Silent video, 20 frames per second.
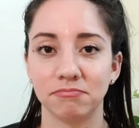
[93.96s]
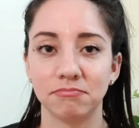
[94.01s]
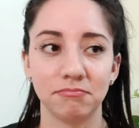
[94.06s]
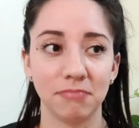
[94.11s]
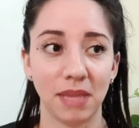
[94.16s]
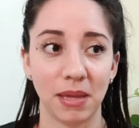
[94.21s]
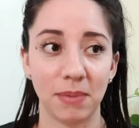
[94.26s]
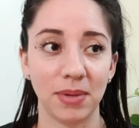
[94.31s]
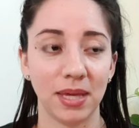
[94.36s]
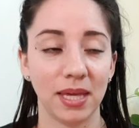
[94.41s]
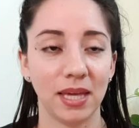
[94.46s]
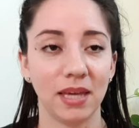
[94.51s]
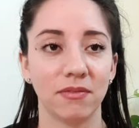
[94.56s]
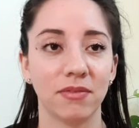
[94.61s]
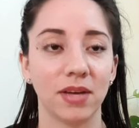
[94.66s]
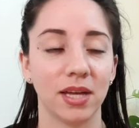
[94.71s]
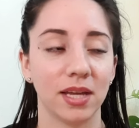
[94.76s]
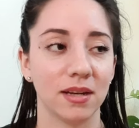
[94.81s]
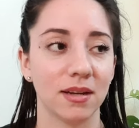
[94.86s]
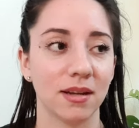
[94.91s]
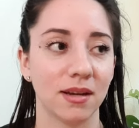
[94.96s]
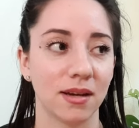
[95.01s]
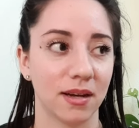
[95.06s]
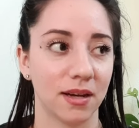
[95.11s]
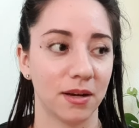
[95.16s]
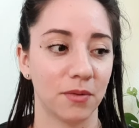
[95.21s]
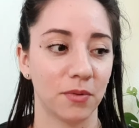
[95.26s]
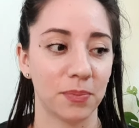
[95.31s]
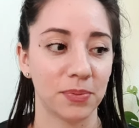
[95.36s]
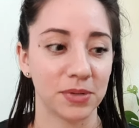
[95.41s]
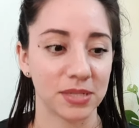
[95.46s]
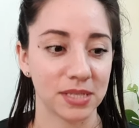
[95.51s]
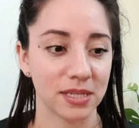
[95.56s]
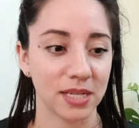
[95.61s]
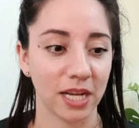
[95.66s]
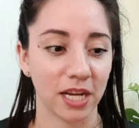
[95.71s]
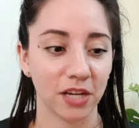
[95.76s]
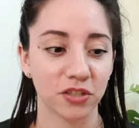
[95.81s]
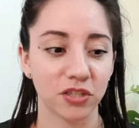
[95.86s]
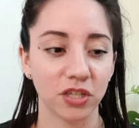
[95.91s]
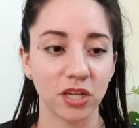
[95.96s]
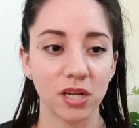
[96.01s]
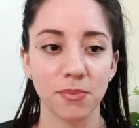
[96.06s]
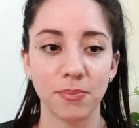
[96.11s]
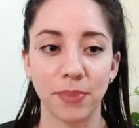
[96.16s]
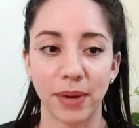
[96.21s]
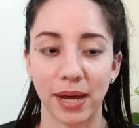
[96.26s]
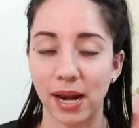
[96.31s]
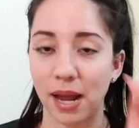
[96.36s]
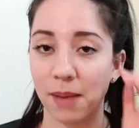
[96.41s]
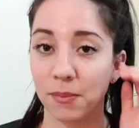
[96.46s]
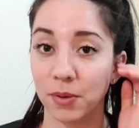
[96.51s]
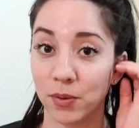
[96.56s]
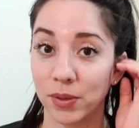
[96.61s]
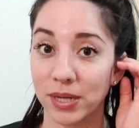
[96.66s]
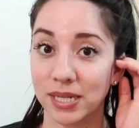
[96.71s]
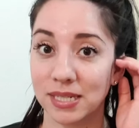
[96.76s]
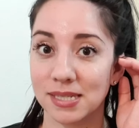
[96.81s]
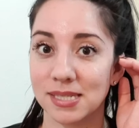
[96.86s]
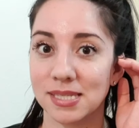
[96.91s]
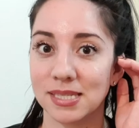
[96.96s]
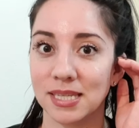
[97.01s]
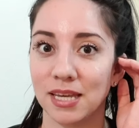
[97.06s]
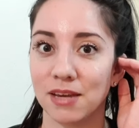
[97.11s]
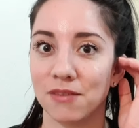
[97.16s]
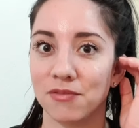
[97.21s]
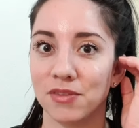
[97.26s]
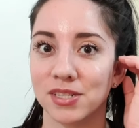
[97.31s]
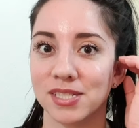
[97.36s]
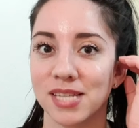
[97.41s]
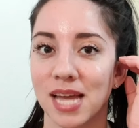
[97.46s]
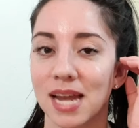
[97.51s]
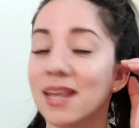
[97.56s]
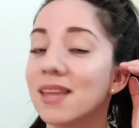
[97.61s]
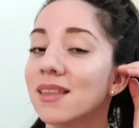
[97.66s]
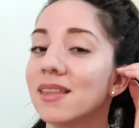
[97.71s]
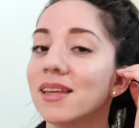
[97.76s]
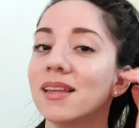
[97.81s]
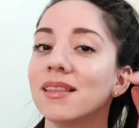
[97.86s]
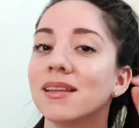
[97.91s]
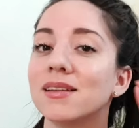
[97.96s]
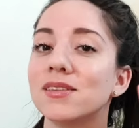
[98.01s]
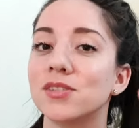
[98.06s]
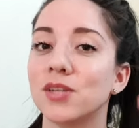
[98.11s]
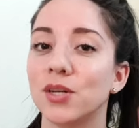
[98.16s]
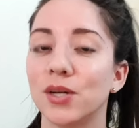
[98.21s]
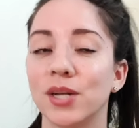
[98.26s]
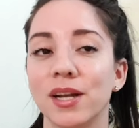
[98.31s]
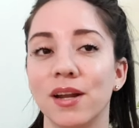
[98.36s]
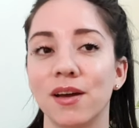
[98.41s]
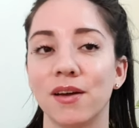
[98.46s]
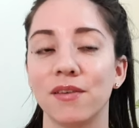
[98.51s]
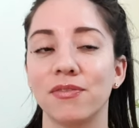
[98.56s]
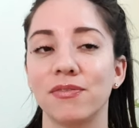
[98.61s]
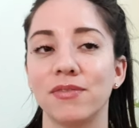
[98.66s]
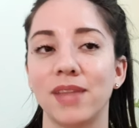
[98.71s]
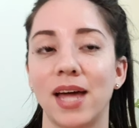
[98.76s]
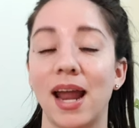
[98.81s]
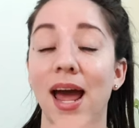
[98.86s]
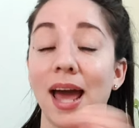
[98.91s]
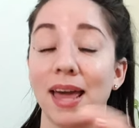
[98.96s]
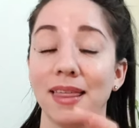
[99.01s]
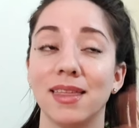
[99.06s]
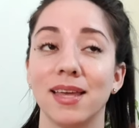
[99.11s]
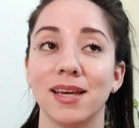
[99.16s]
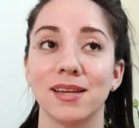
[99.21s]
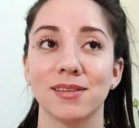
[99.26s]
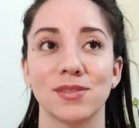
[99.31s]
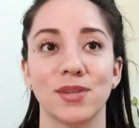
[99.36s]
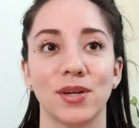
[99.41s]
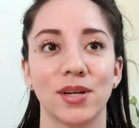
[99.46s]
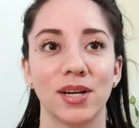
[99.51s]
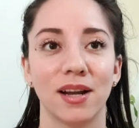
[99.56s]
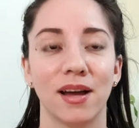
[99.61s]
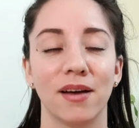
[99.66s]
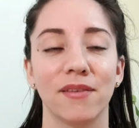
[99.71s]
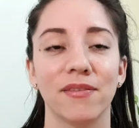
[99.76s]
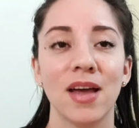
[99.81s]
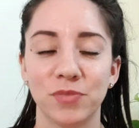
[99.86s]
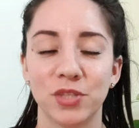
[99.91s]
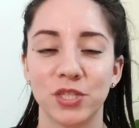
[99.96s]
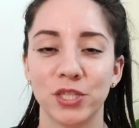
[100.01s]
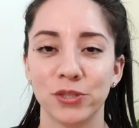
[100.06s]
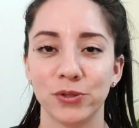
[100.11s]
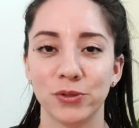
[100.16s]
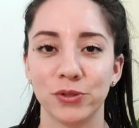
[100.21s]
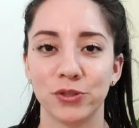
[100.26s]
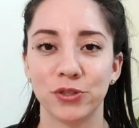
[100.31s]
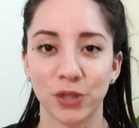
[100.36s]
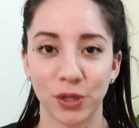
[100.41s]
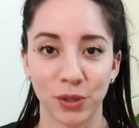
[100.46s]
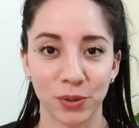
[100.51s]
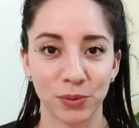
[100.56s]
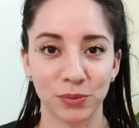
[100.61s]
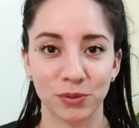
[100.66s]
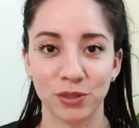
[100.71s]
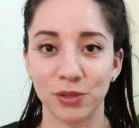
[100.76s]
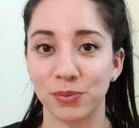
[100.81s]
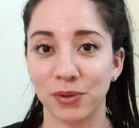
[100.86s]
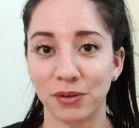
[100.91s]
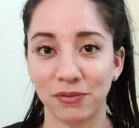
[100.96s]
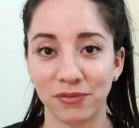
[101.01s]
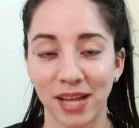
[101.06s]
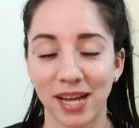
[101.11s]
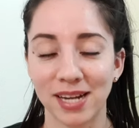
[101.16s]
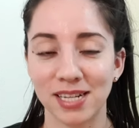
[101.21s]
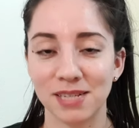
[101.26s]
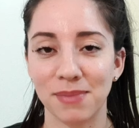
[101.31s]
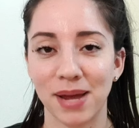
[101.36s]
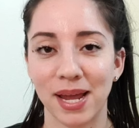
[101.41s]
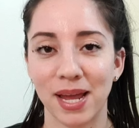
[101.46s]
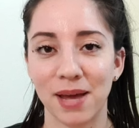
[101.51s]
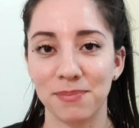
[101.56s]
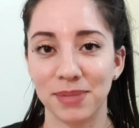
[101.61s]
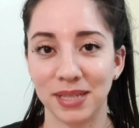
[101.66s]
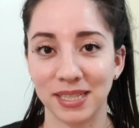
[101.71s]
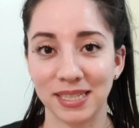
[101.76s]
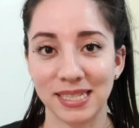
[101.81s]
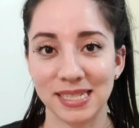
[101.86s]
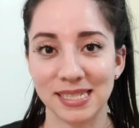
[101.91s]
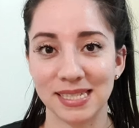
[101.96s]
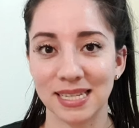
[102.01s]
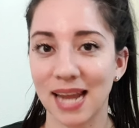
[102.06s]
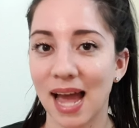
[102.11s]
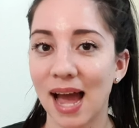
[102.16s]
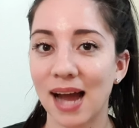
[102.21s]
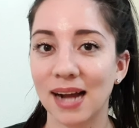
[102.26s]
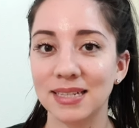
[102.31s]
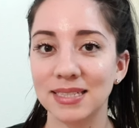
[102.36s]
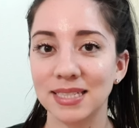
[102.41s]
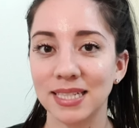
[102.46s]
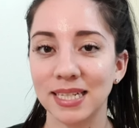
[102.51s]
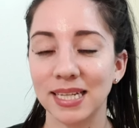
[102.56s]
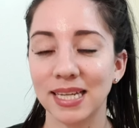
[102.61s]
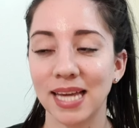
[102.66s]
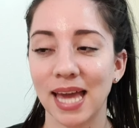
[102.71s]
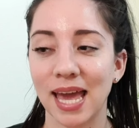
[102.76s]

maybe even representation, but I'm going to see if there's anything that's good enough that I think is good enough to show to reflect my abilities in acting.